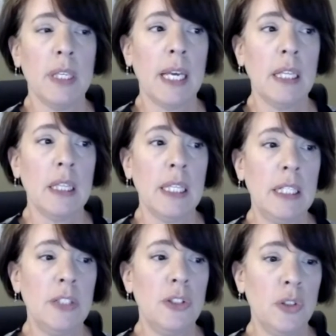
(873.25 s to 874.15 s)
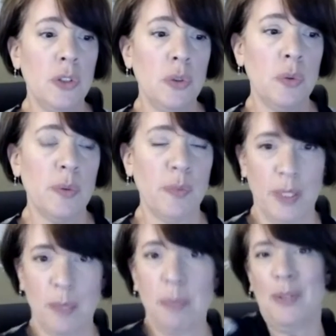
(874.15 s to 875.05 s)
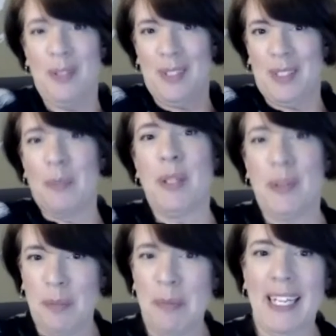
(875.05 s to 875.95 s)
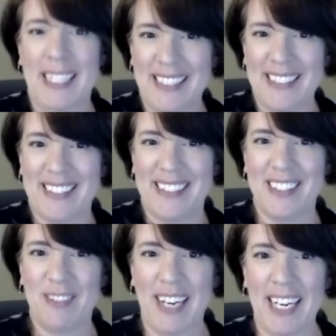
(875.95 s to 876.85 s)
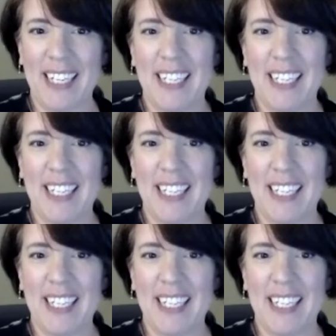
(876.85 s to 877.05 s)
can lead to the little bloated bellies, right?